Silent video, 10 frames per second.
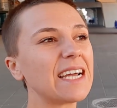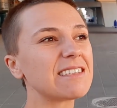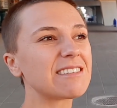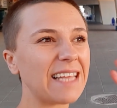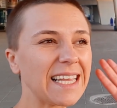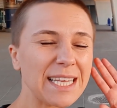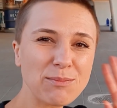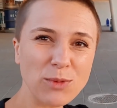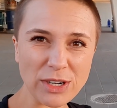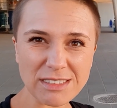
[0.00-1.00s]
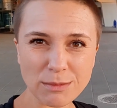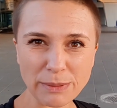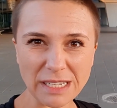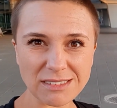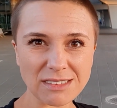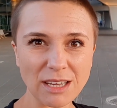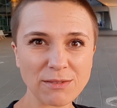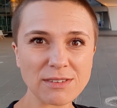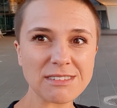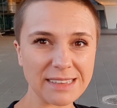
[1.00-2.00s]
are slightly more
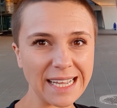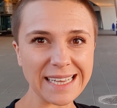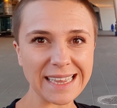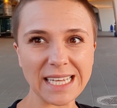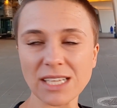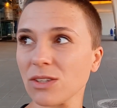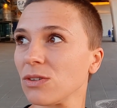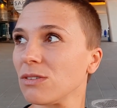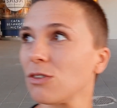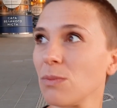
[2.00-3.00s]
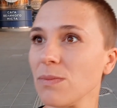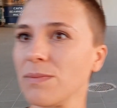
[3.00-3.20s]
expensive, slightly not too.